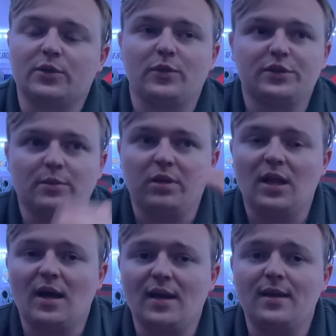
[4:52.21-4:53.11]
When
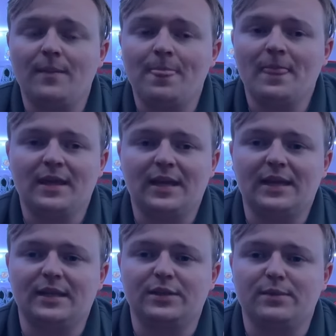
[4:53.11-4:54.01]
supply
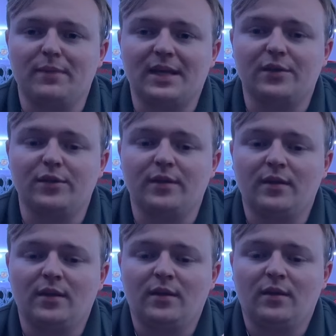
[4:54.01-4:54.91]
and demand
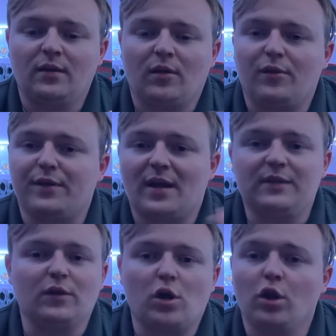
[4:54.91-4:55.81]
are not
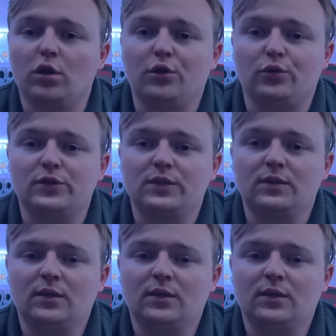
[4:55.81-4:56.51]
even close,